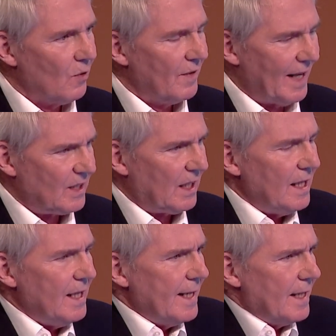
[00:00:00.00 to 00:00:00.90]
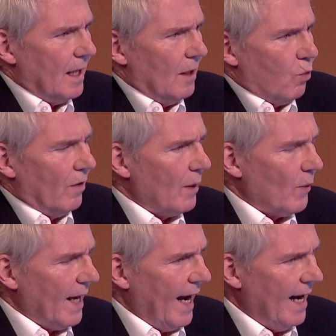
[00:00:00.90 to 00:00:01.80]
that's clearly a worry
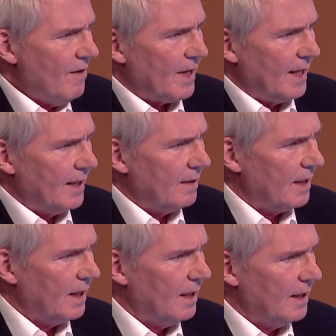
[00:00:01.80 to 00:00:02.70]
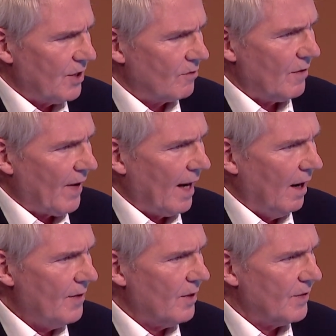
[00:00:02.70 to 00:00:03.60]
we have in the generative
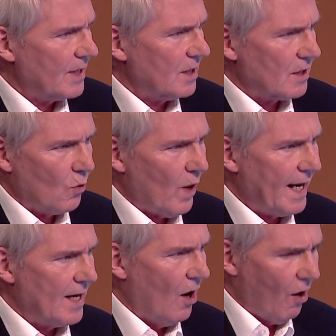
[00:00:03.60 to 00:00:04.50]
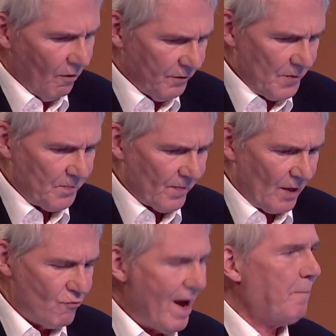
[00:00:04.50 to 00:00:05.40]
AI, that this is a way of
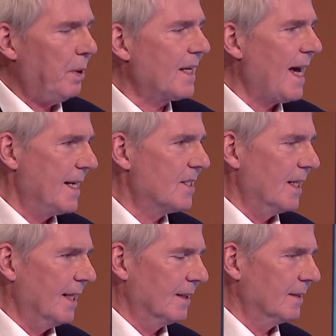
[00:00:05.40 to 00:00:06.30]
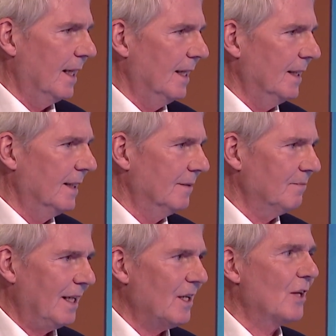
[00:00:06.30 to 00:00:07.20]
replicating
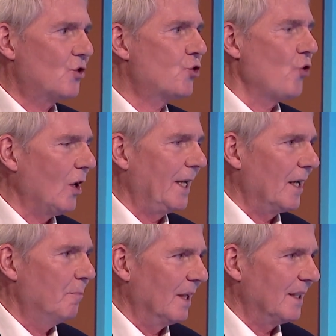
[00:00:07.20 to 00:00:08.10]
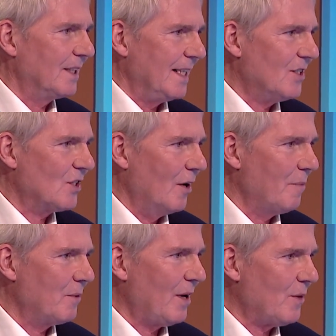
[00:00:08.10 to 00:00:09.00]
a trolling ability. So,
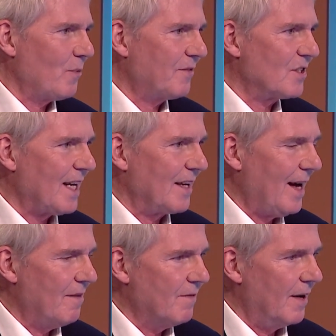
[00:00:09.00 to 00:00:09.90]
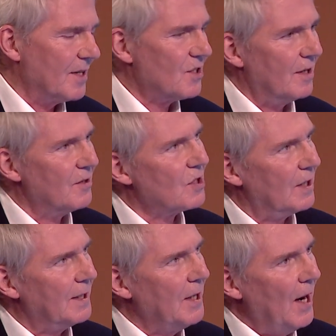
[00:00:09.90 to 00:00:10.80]
I think we have to take that very
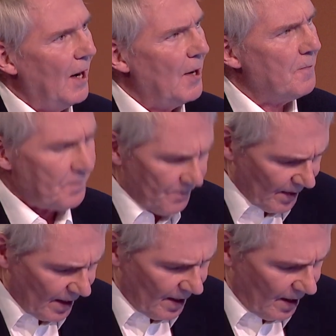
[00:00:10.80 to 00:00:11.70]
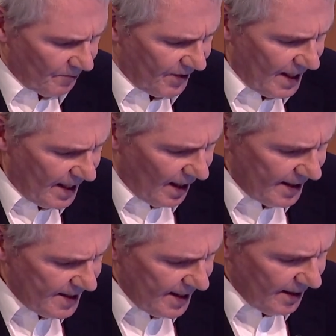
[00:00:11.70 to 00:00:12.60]
seriously. The
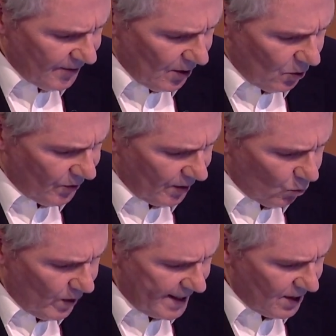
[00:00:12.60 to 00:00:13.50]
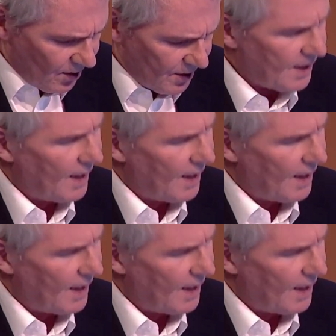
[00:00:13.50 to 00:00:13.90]
idea, though, that we could